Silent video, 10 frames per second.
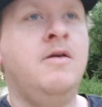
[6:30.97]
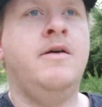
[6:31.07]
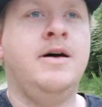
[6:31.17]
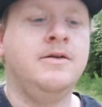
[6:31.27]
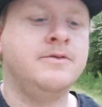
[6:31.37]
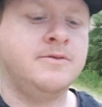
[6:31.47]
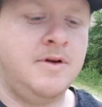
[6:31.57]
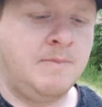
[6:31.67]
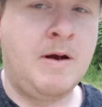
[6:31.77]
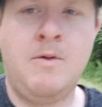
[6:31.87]
well,
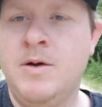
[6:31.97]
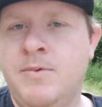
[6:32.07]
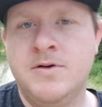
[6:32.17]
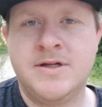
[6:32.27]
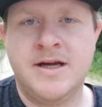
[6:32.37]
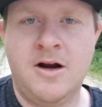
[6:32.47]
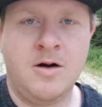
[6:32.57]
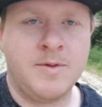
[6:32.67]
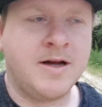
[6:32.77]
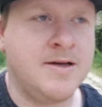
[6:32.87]
I probably wouldn't post it
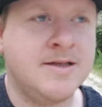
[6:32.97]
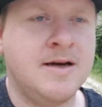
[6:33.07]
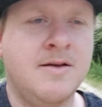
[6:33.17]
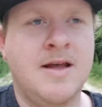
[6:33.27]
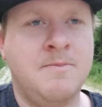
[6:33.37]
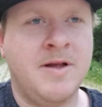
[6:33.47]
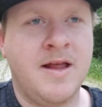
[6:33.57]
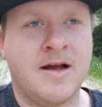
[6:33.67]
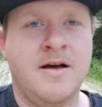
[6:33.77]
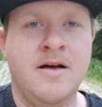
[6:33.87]
here because that, that'd be
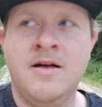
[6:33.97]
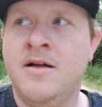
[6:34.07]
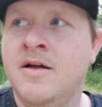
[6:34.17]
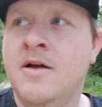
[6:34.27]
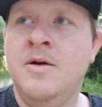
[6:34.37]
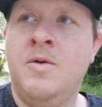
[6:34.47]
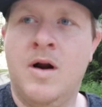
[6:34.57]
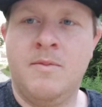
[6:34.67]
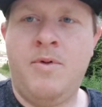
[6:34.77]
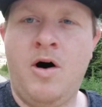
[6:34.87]
like a,
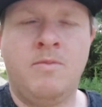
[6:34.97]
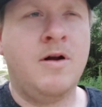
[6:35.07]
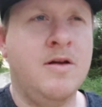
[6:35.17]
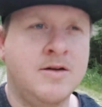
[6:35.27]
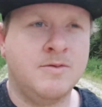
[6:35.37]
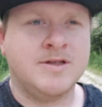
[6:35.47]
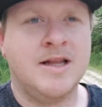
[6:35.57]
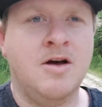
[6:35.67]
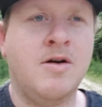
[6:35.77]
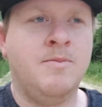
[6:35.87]
one of the Paul brothers. What was
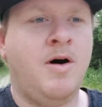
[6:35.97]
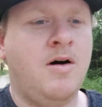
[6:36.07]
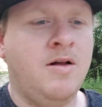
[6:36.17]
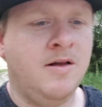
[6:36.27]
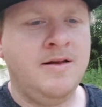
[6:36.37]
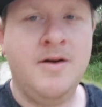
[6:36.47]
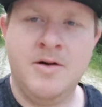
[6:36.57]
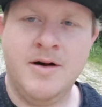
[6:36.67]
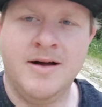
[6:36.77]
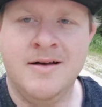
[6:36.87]
that, Logan Paul?
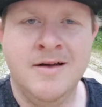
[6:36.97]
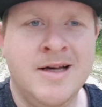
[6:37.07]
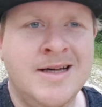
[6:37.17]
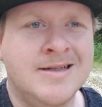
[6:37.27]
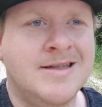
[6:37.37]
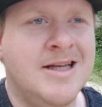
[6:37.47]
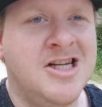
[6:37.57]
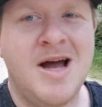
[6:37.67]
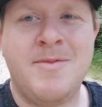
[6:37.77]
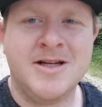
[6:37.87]
to, uh, to the
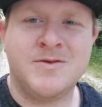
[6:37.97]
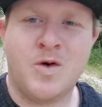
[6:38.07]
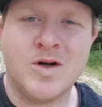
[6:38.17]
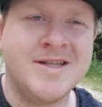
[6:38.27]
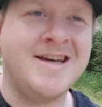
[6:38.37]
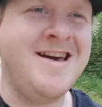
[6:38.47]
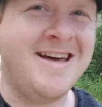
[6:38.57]
Japanese forest thing.